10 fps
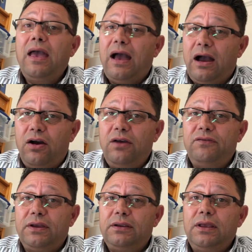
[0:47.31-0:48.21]

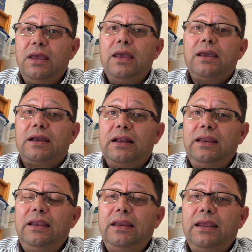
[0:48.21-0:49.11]
However,
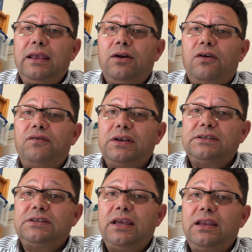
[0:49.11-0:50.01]
cleaning of
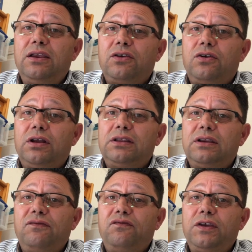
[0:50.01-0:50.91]
exterior
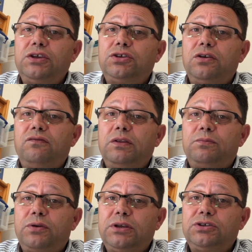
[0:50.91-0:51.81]
gutter and fascia
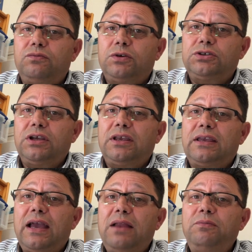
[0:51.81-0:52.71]
with pressure washer
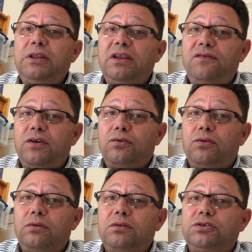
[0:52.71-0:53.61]
can be
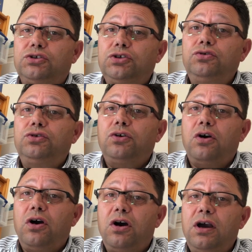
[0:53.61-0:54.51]
difficult due to
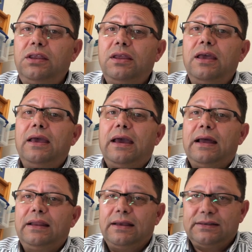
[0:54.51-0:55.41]
height
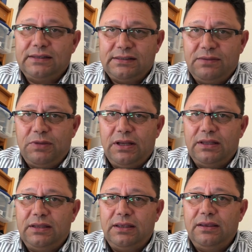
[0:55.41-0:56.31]
and
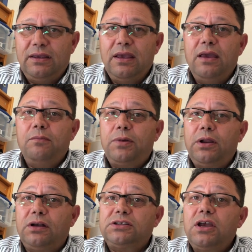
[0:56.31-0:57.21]
accessibility.
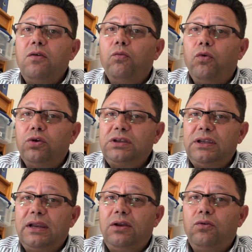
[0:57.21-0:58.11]
Plus,
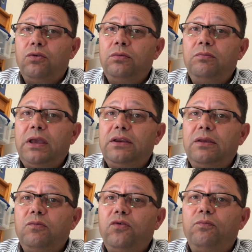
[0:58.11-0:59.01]
water alone may
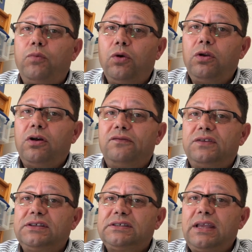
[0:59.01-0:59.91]
remove bulk
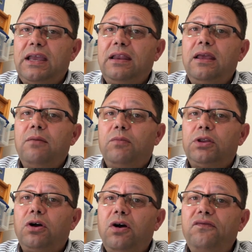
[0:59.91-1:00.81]
of the stain,
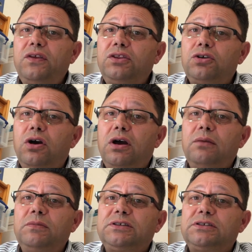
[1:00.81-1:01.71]
but
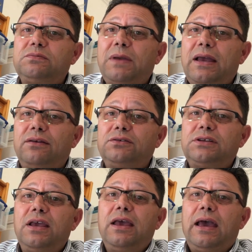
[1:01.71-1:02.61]
oftentimes
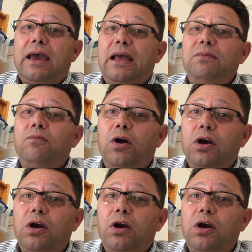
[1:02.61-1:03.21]
spores and